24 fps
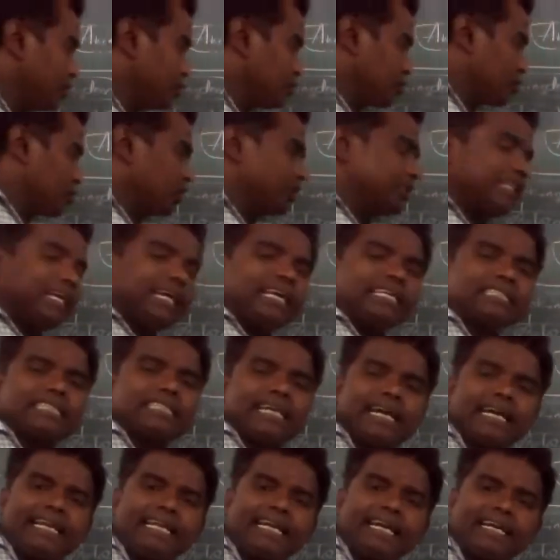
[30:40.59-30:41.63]
So these
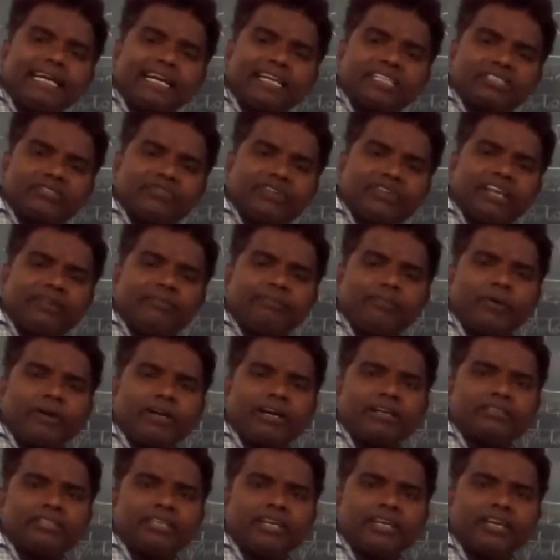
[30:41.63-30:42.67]
radiatants, very
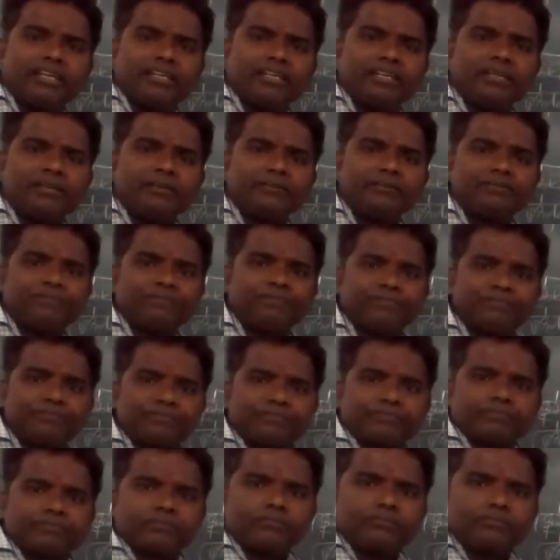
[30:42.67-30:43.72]
important thing,
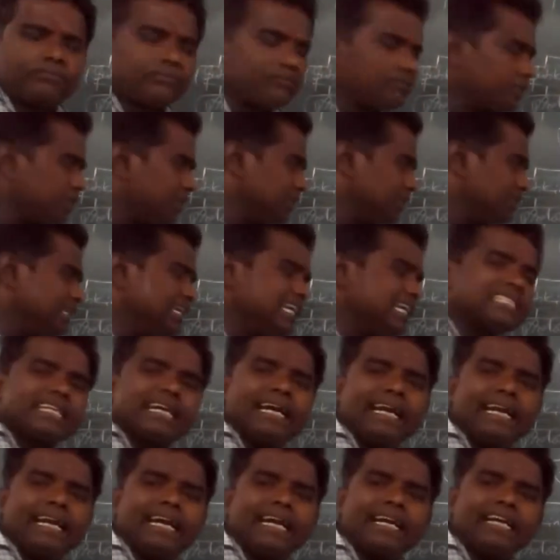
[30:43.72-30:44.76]
these
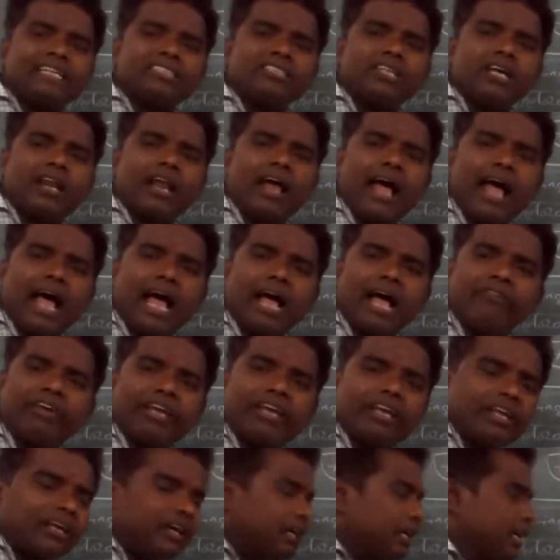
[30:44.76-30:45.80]
radiatants are
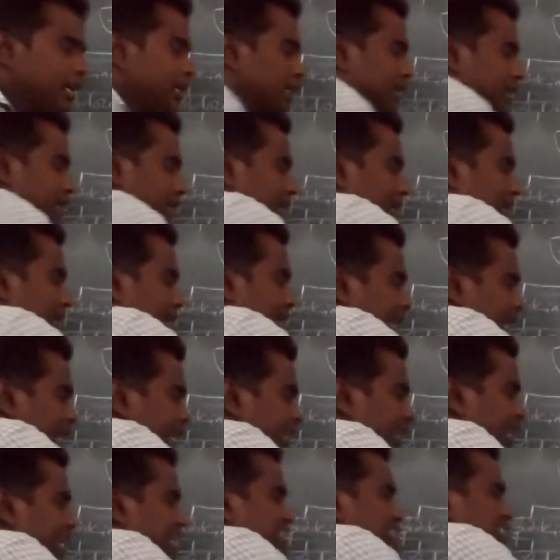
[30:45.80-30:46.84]
having
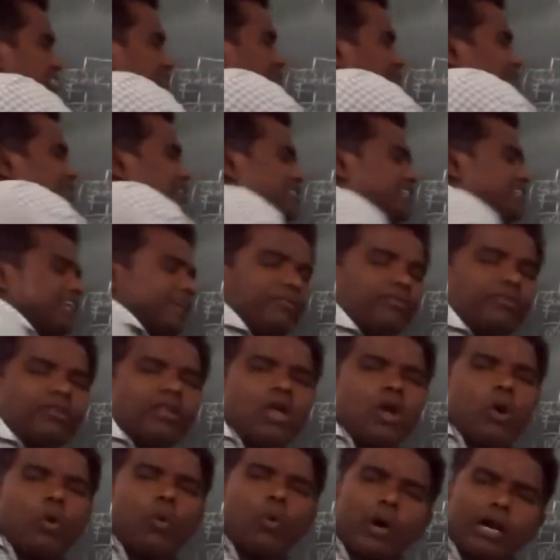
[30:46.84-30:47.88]
radial symmetry.
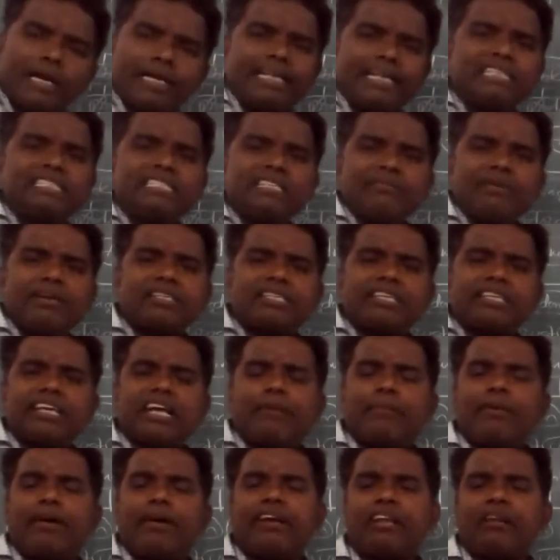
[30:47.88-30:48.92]
What is symmetry?
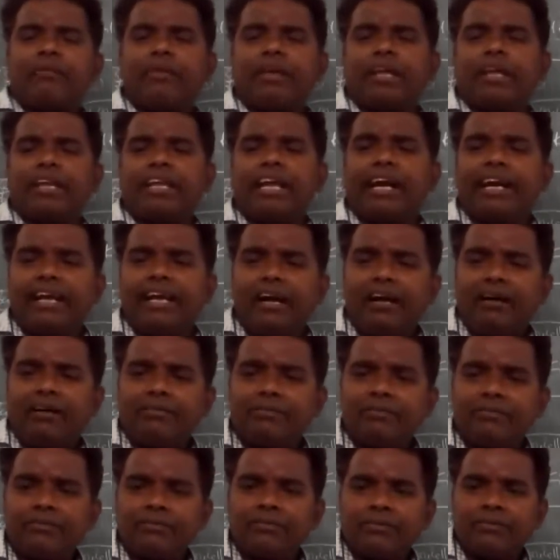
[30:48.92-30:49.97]
Come on, tell me. Any idea?
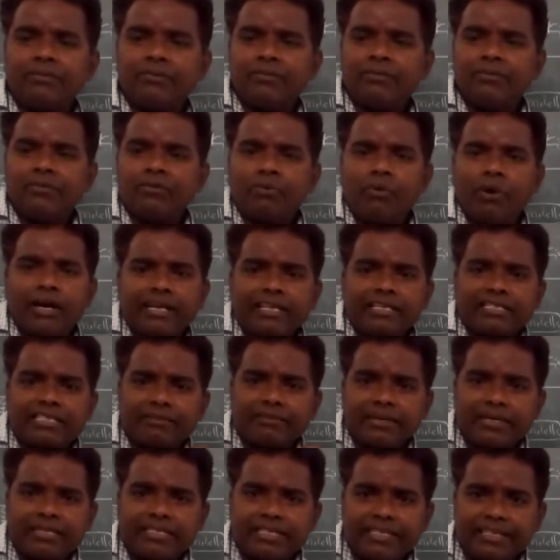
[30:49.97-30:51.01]
What is
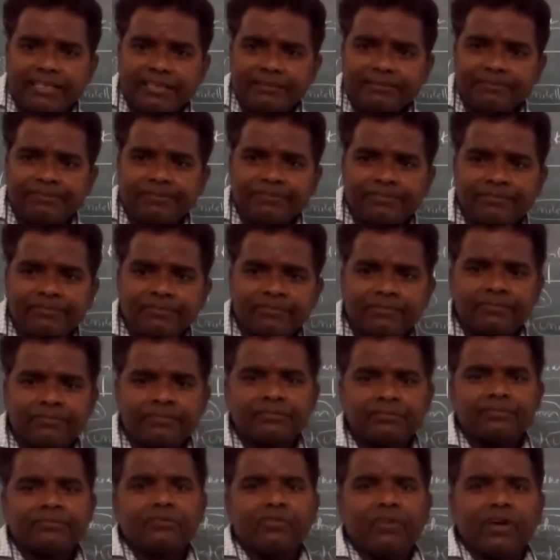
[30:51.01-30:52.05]
symmetry?
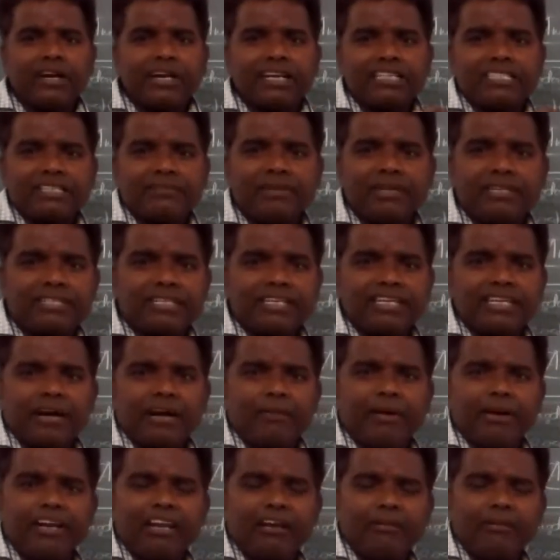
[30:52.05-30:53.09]
What is symmetry?
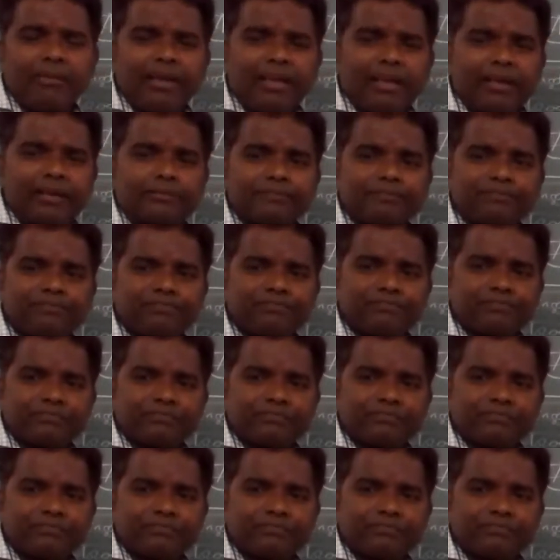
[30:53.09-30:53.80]
Come on, tell me.